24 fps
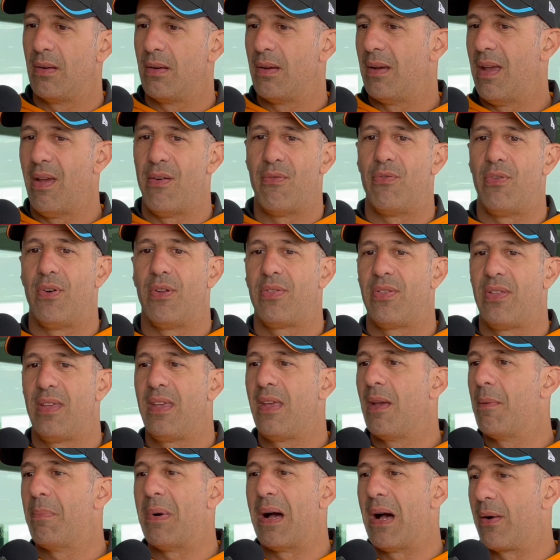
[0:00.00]
everything
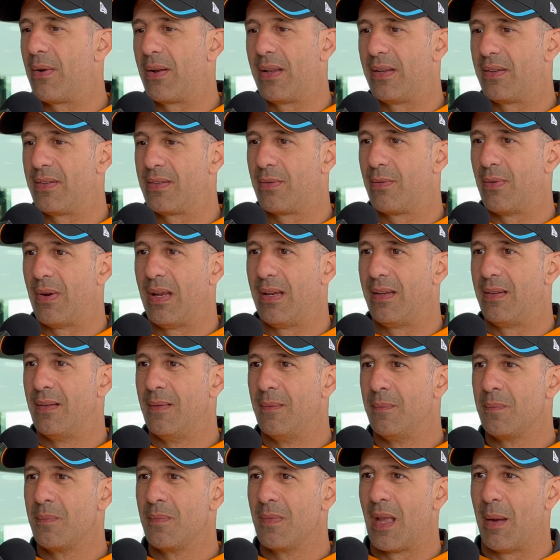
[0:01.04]
about it, right?
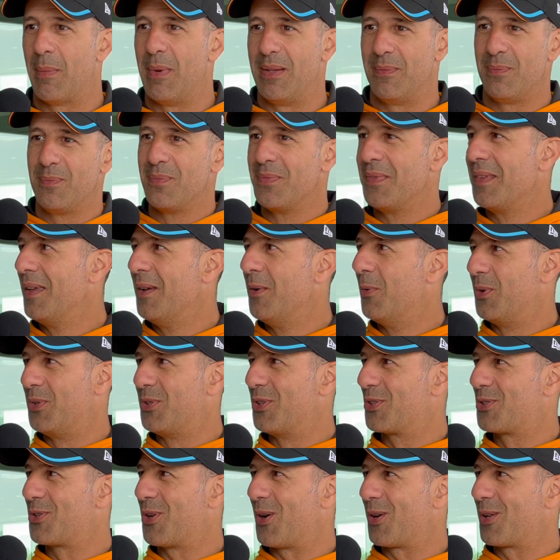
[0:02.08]
I mean, we
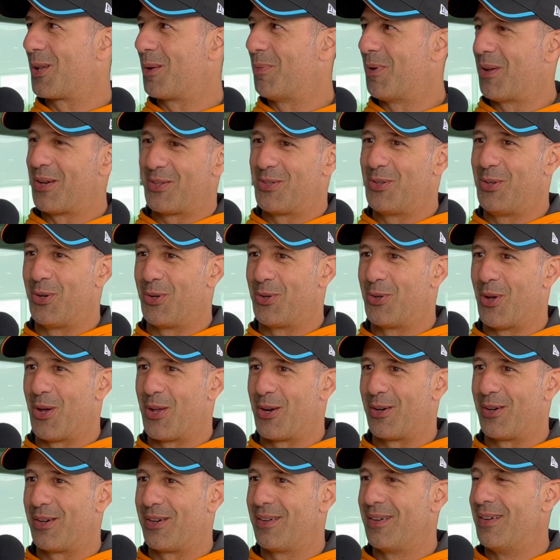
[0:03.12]
just talked about it. See your
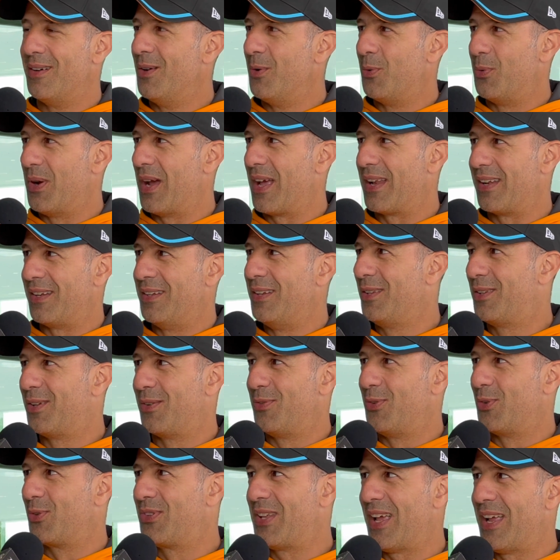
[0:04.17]
daughter. We had an
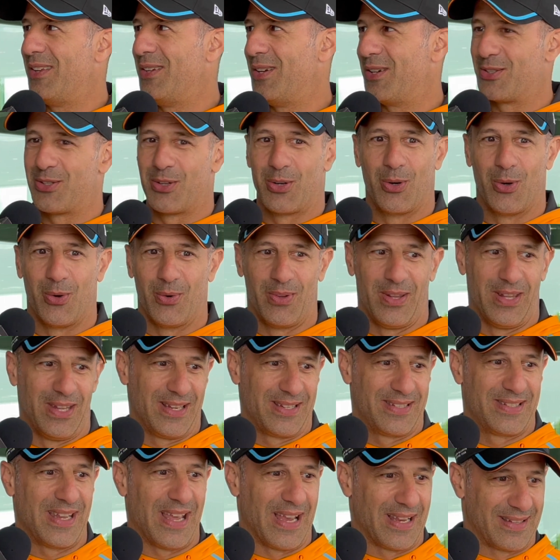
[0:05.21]
interview 10 years ago with an
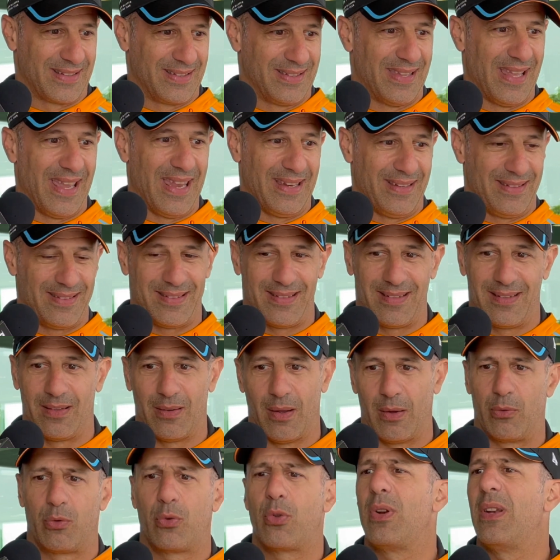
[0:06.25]
exact date,
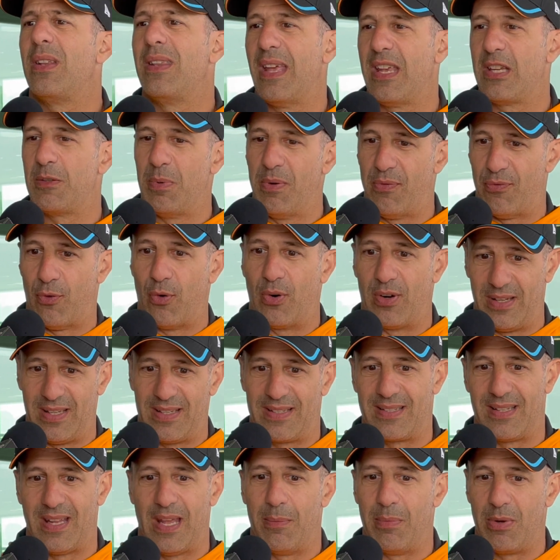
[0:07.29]
like 3 days before this
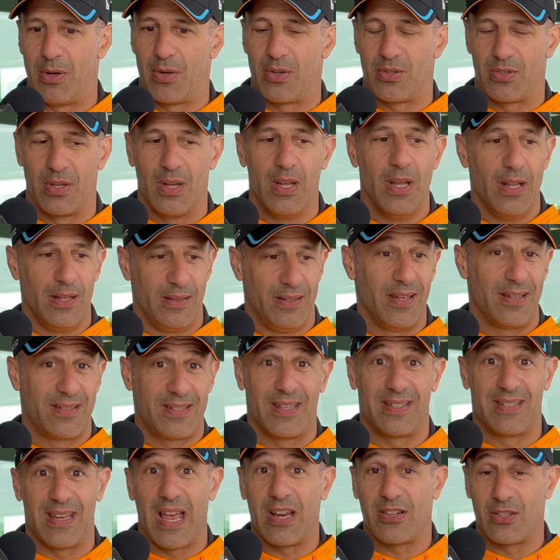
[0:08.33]
day, because this
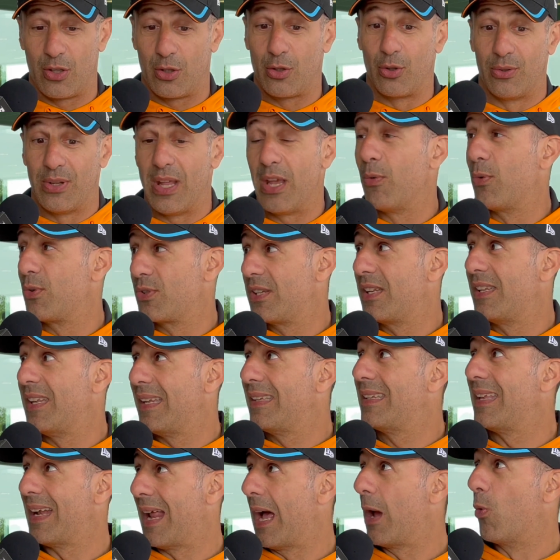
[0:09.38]
is actually, today was the day
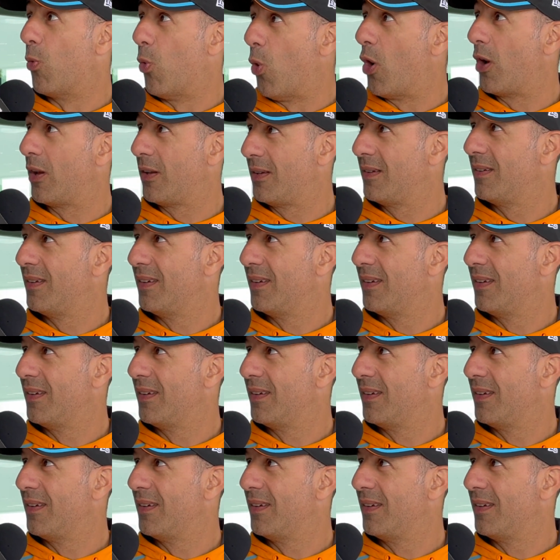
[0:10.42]
that I won